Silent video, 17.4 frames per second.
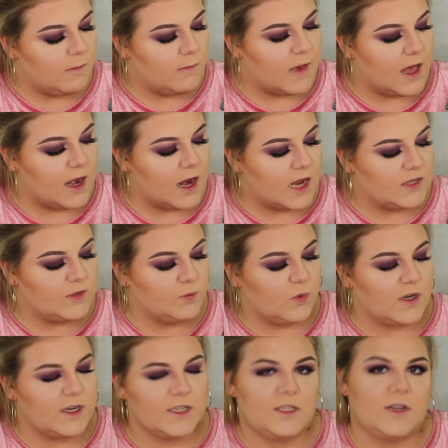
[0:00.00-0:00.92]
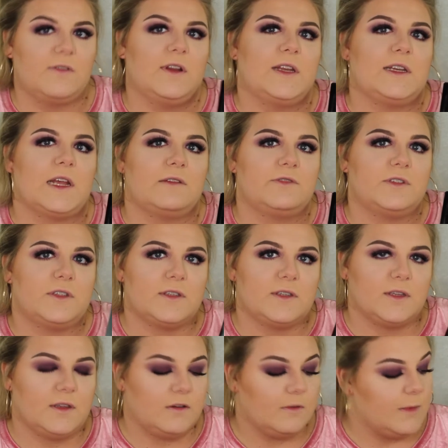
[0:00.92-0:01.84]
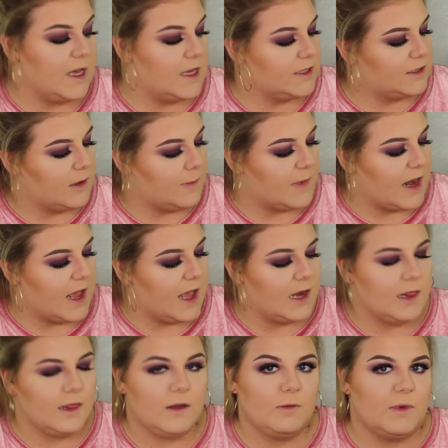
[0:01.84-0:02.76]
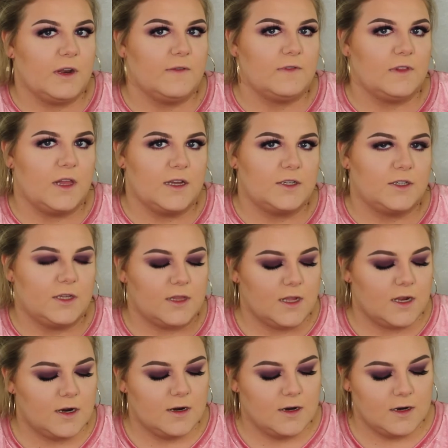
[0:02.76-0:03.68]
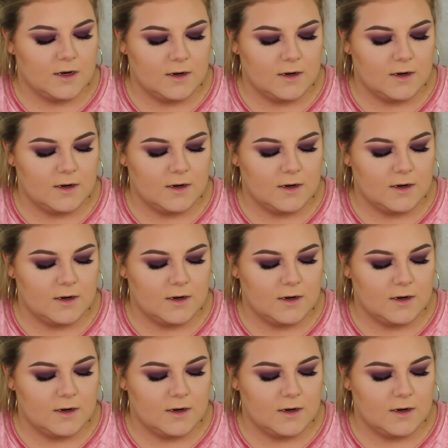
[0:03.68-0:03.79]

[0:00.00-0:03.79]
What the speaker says: but I want to tone it down just a little bit, so I'm gonna add a little bit of blush in there.